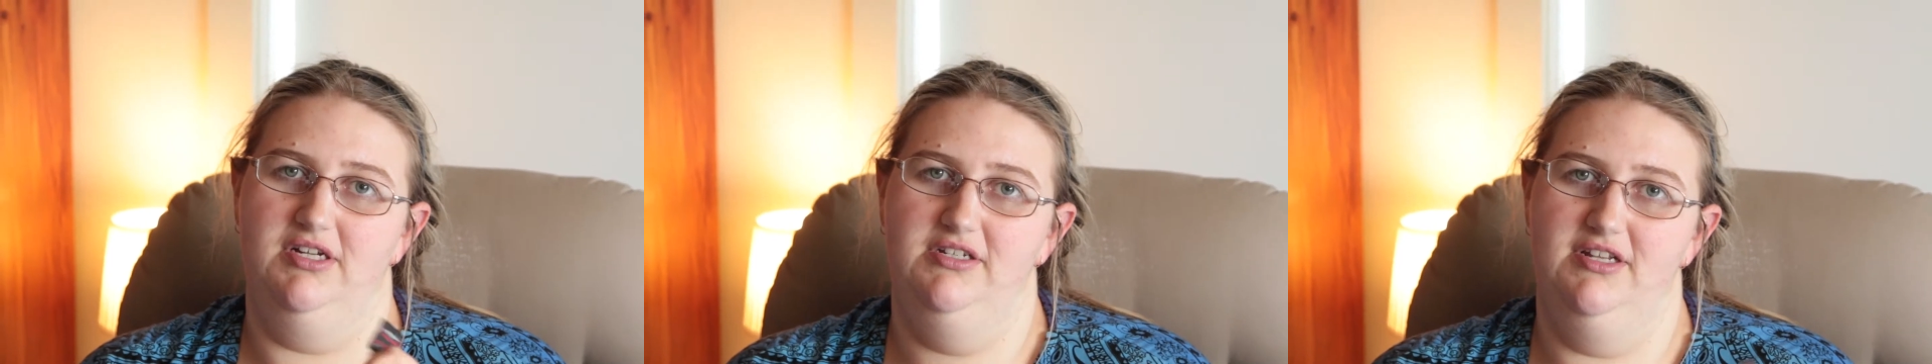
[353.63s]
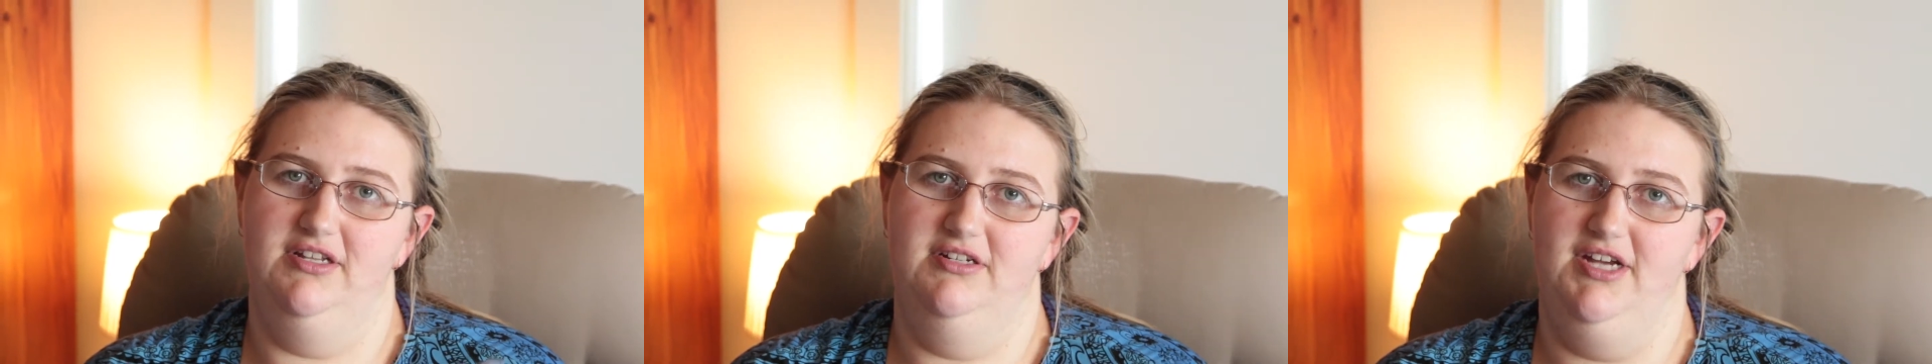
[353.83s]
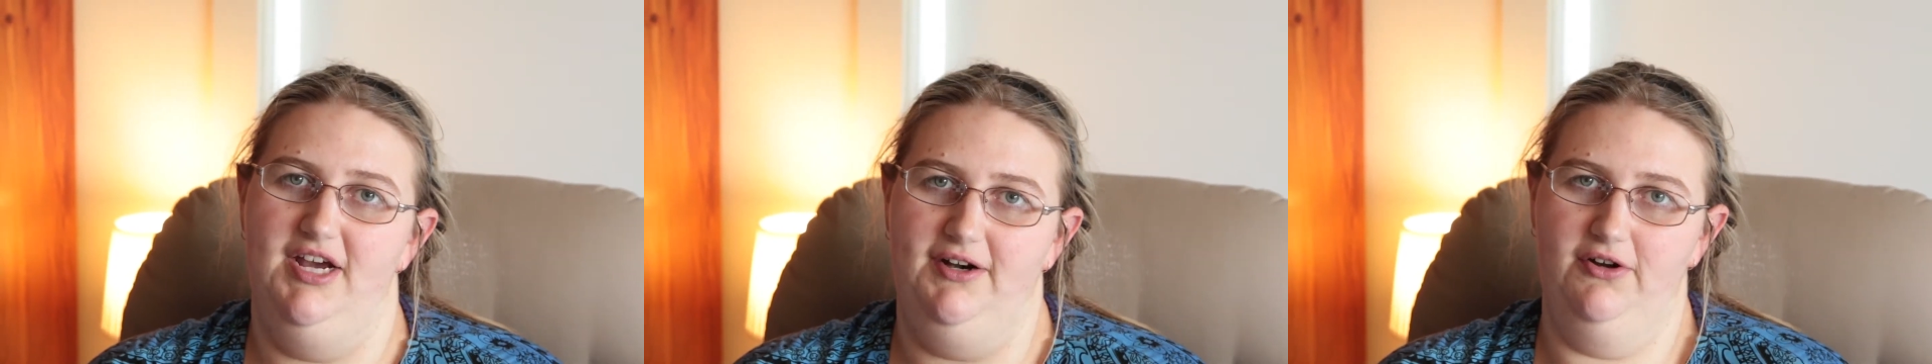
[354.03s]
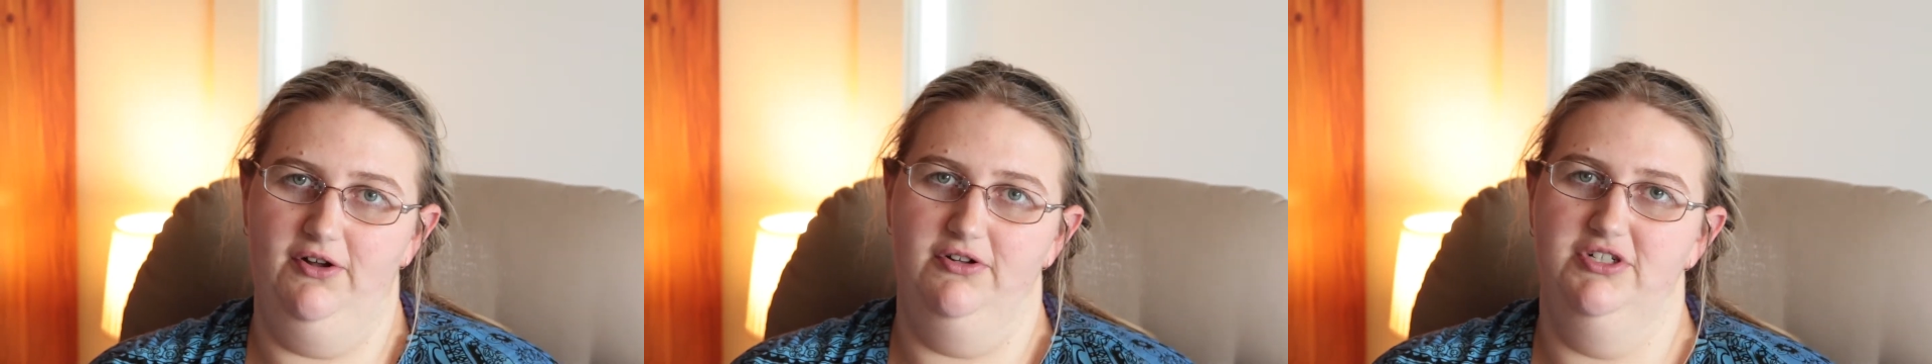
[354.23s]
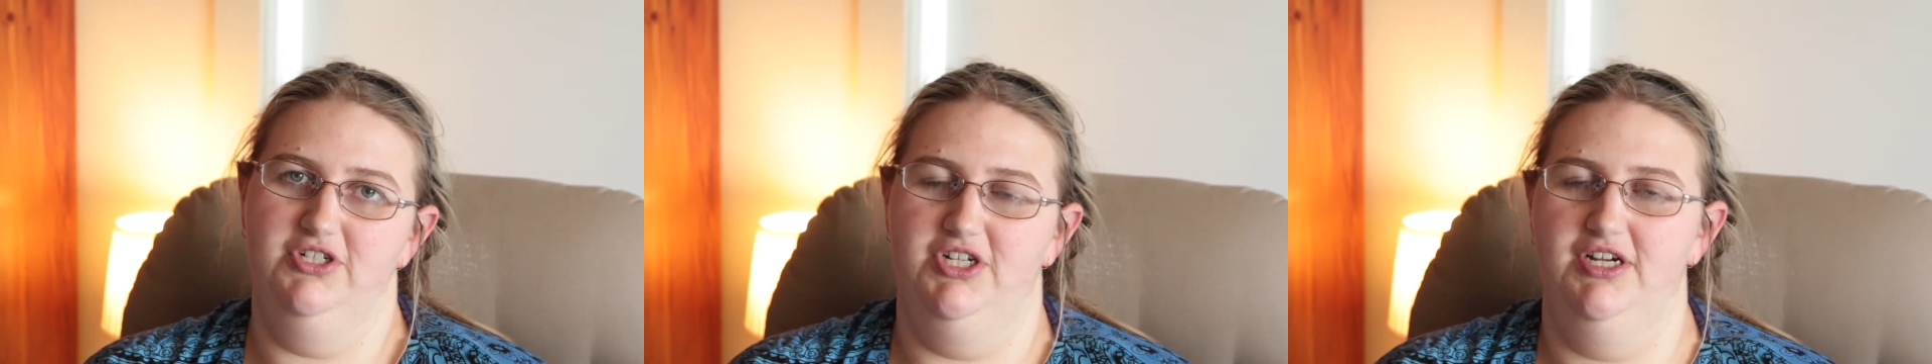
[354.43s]
in the
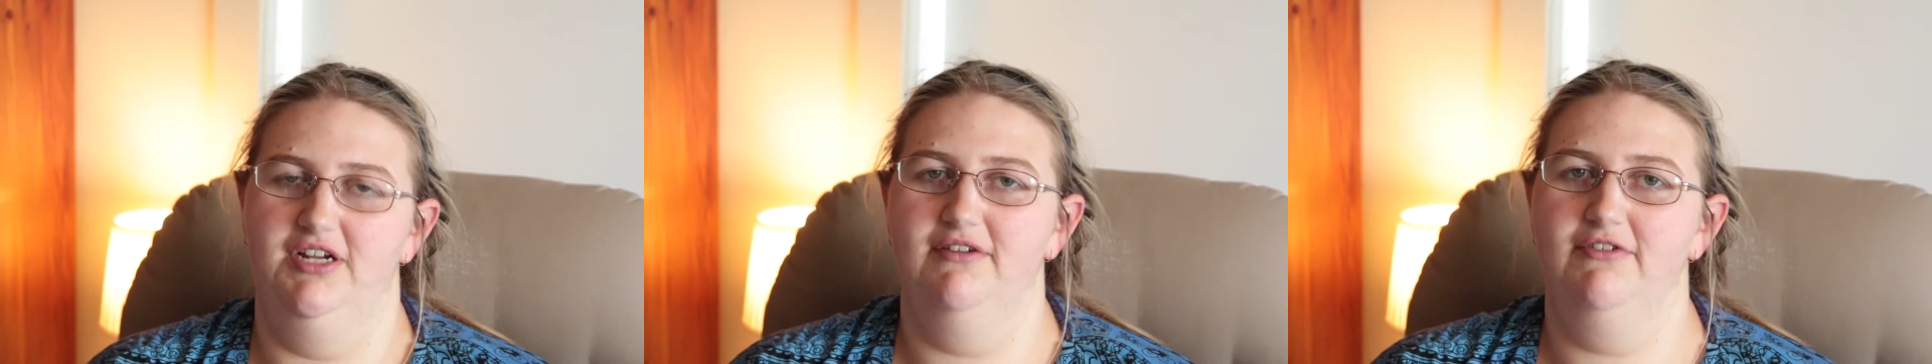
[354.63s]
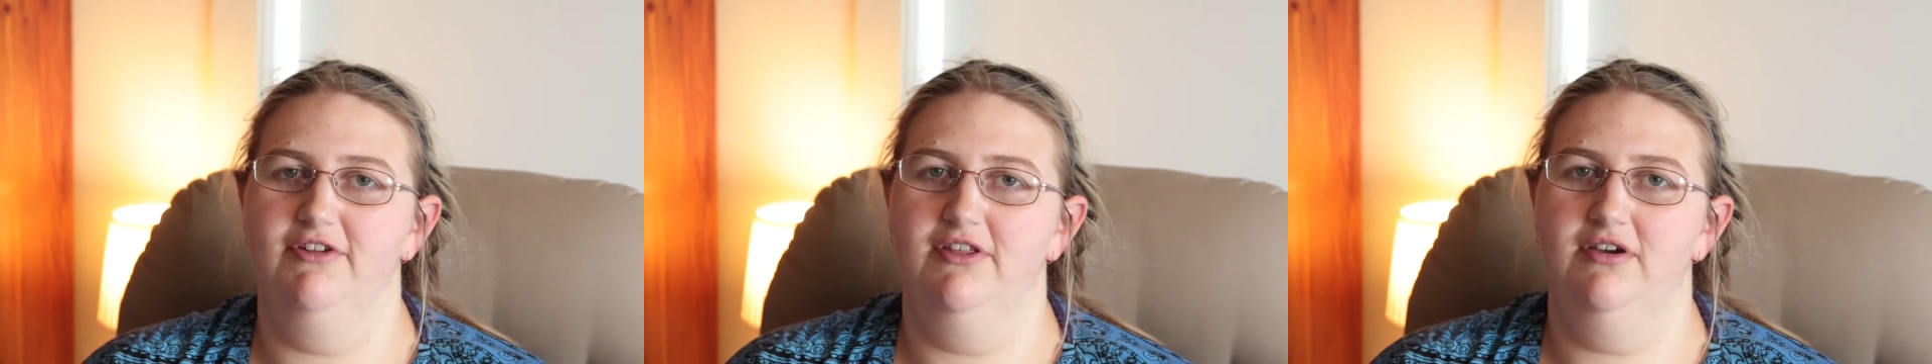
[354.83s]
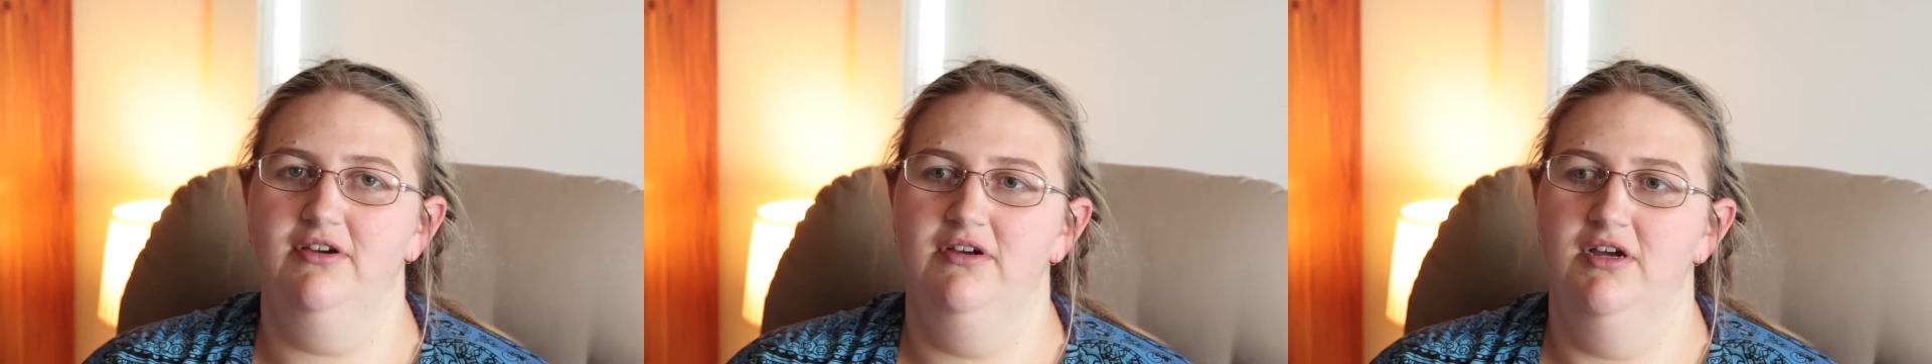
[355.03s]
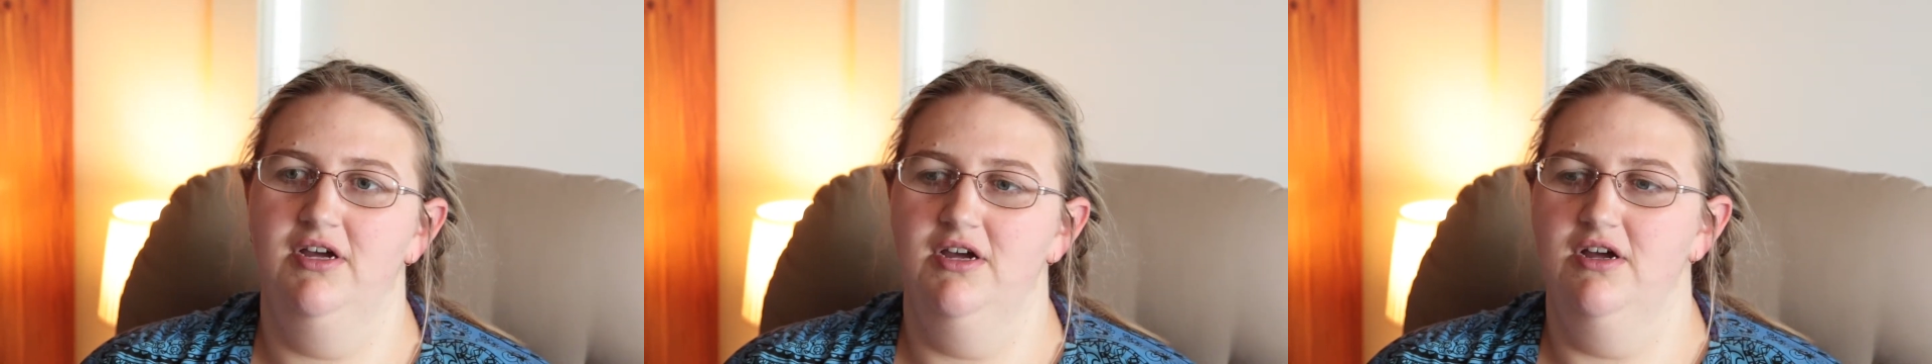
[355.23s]
technology and everything.